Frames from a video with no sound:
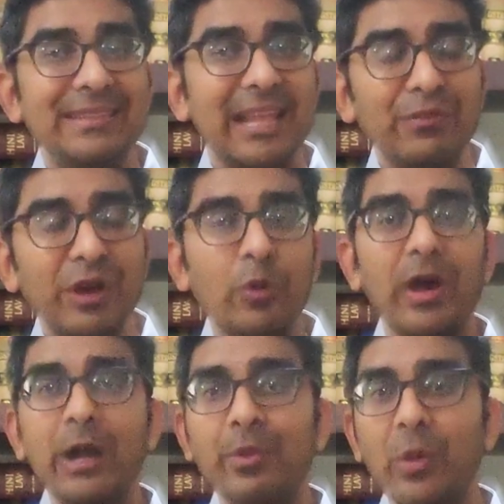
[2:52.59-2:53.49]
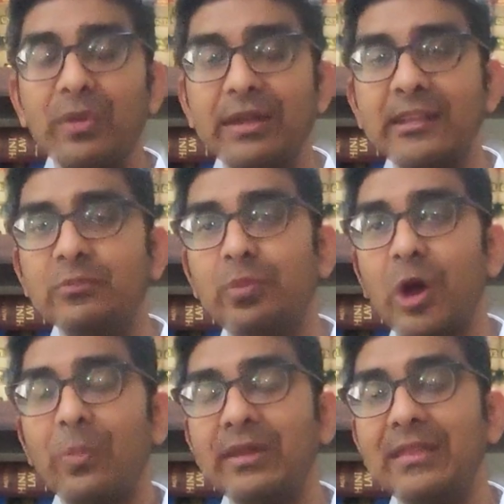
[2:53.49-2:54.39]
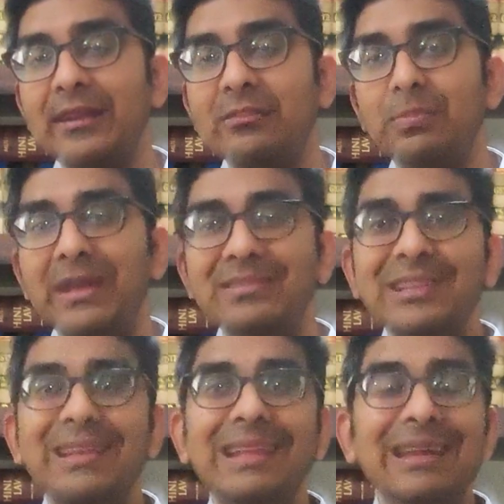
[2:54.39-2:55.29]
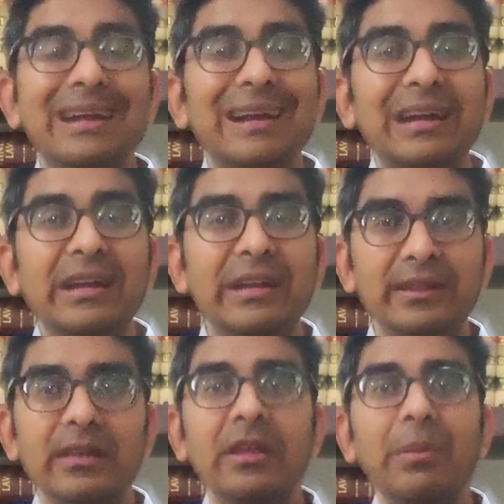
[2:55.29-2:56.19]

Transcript: Self-acquired property is property that is basically earned